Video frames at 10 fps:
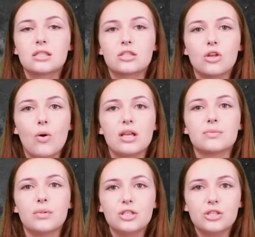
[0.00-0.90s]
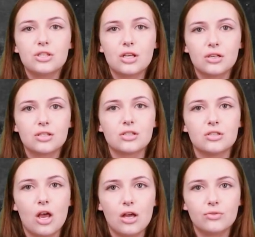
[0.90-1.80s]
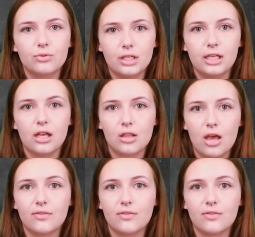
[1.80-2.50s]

So as much as there is not really a lot